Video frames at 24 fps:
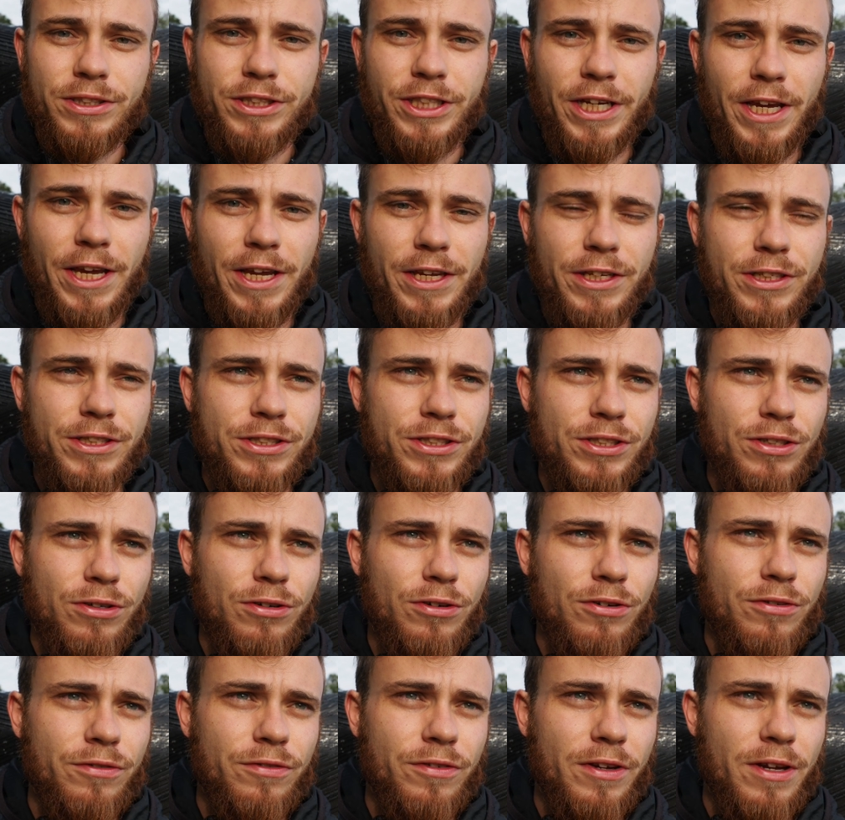change
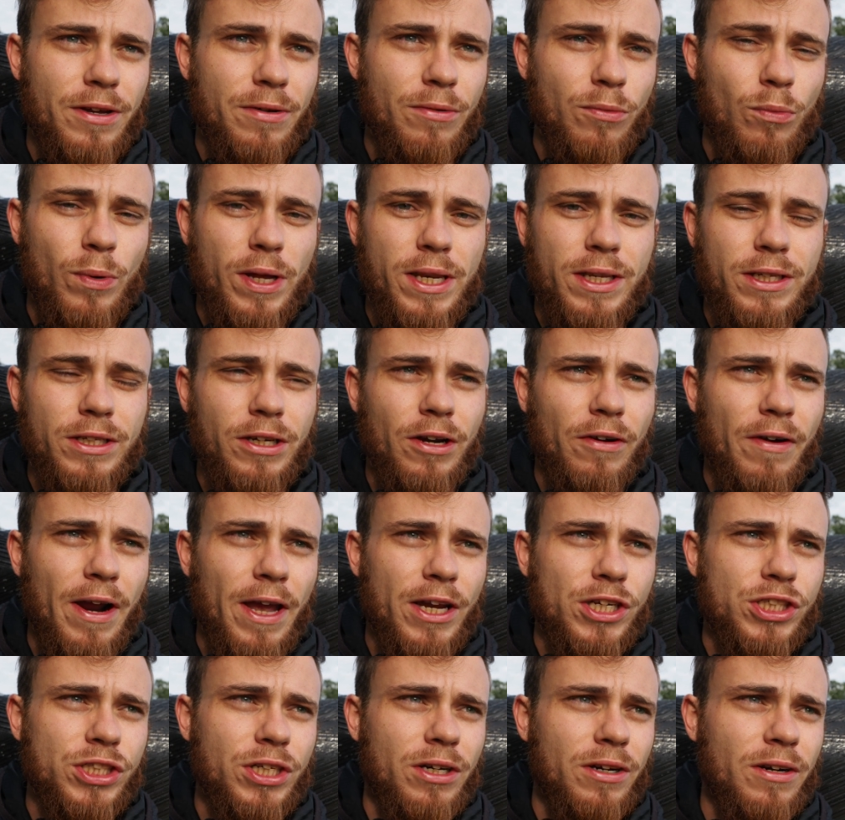of uh, wind
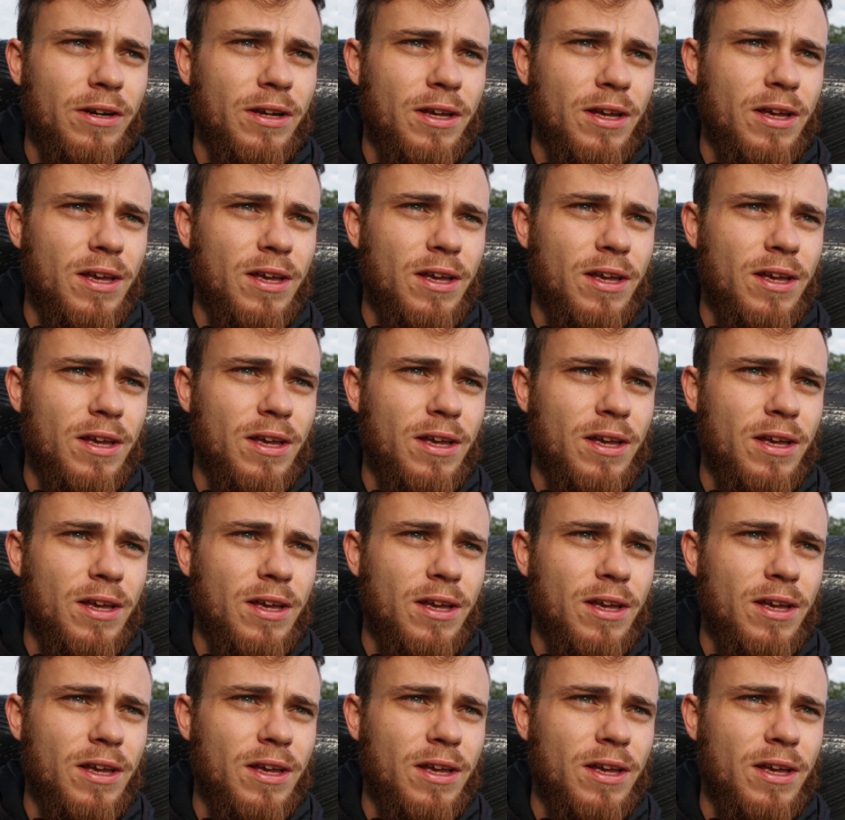direction